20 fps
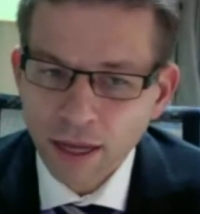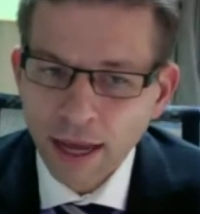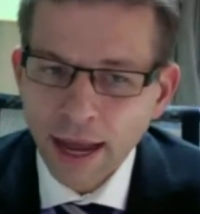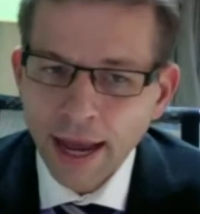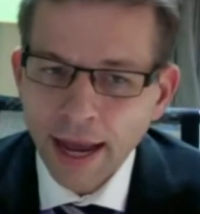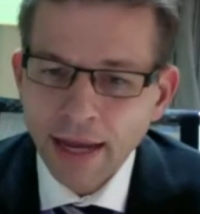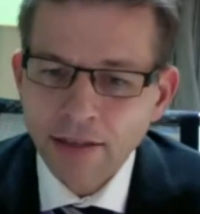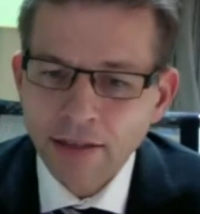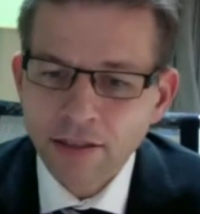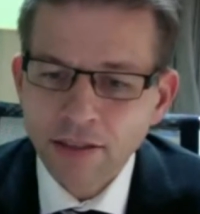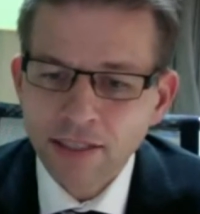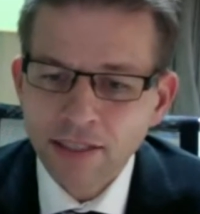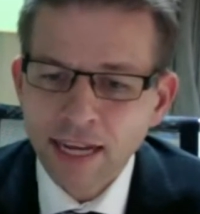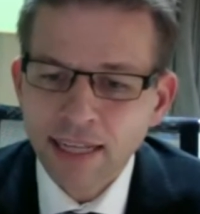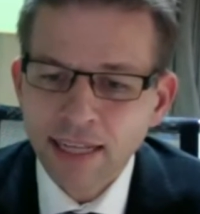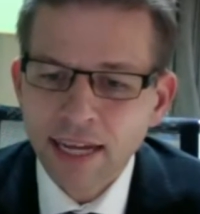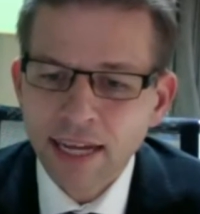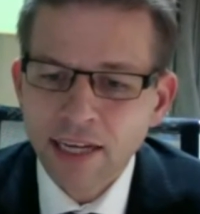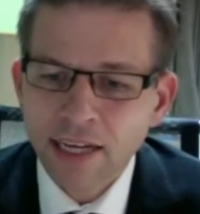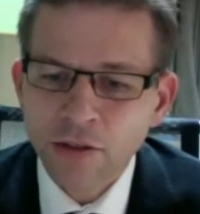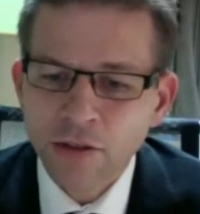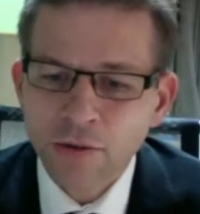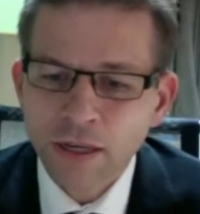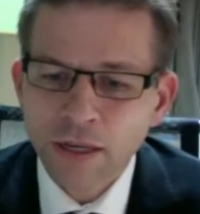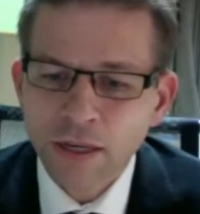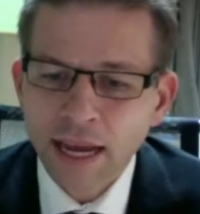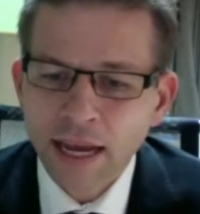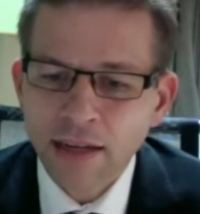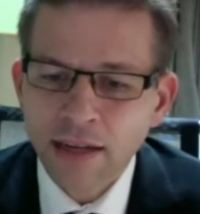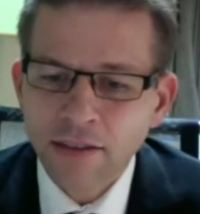and take that into
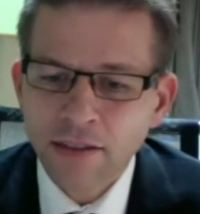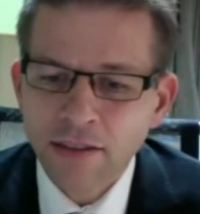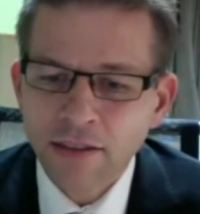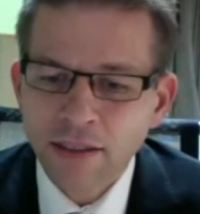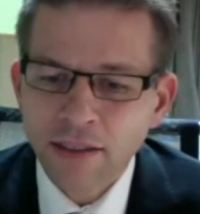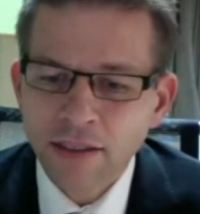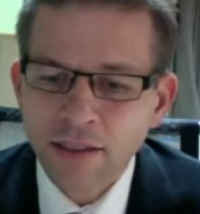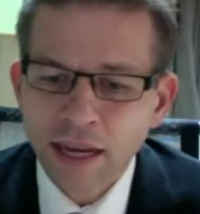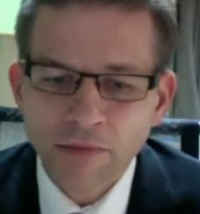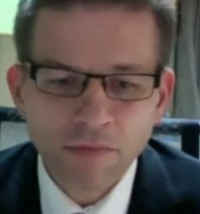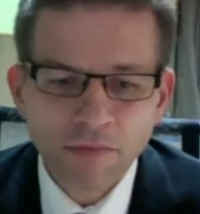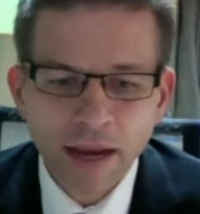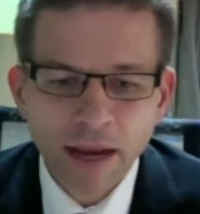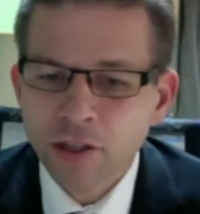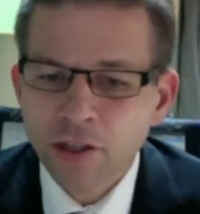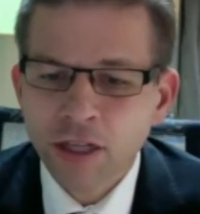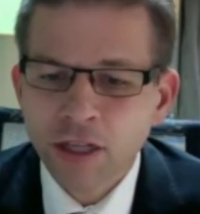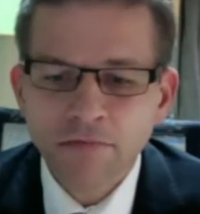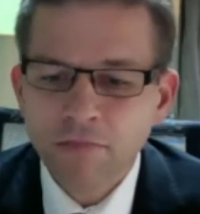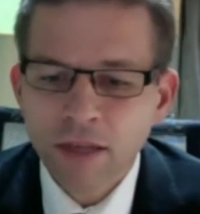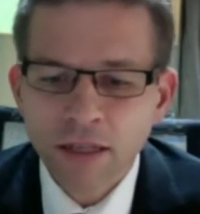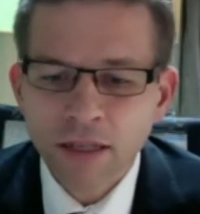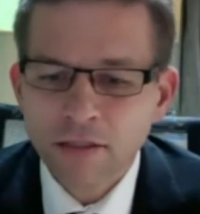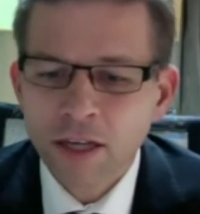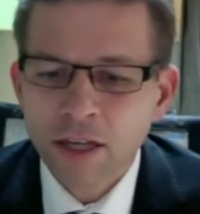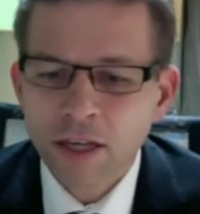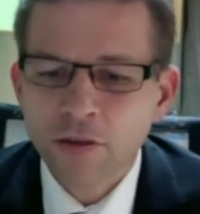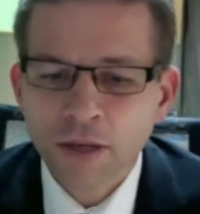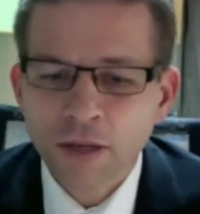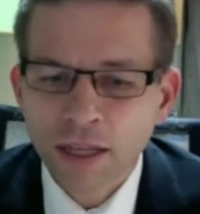account and say, actually,
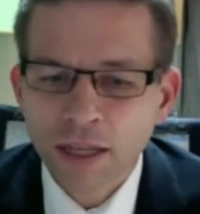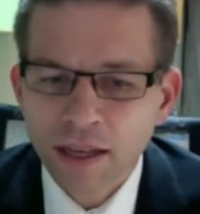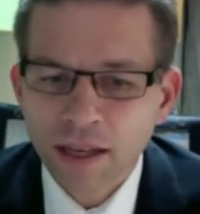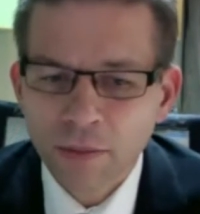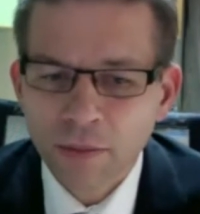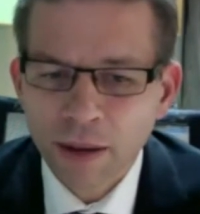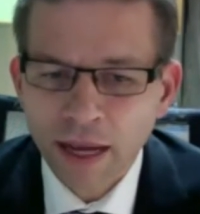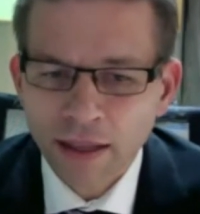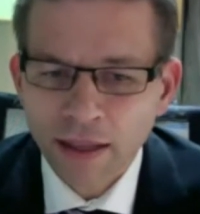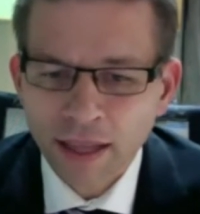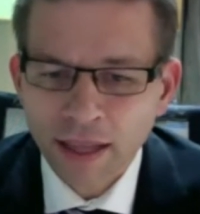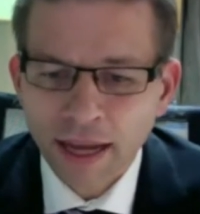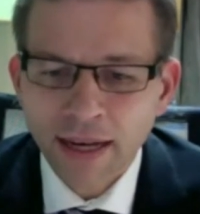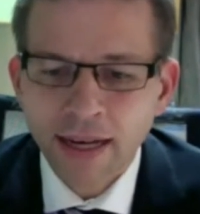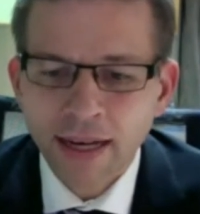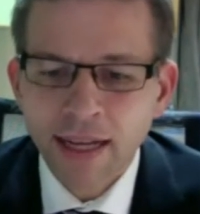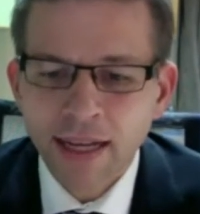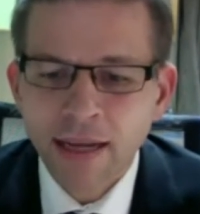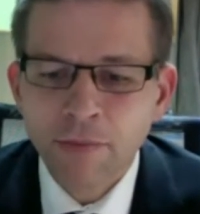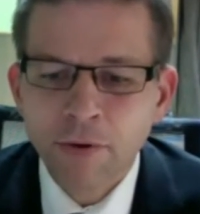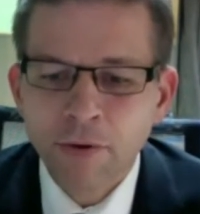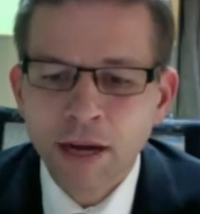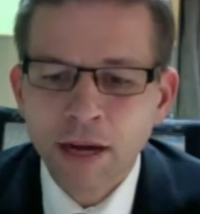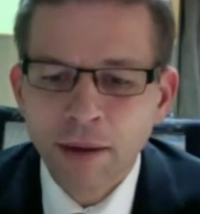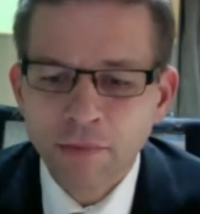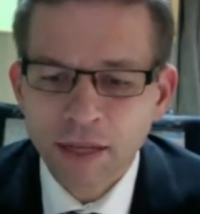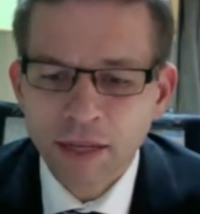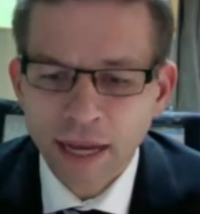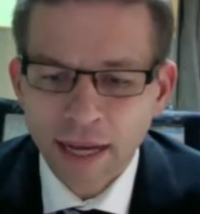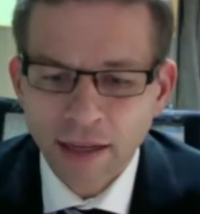don't do anything about that. It will come
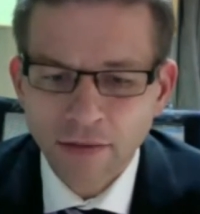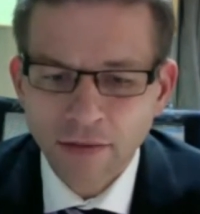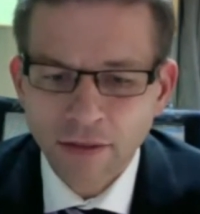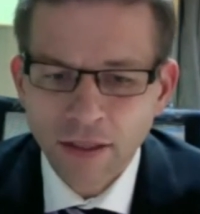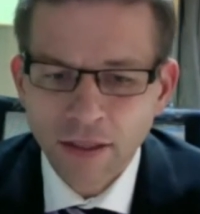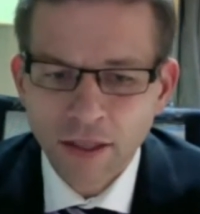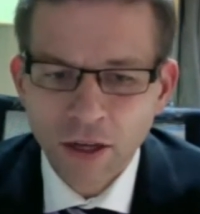down.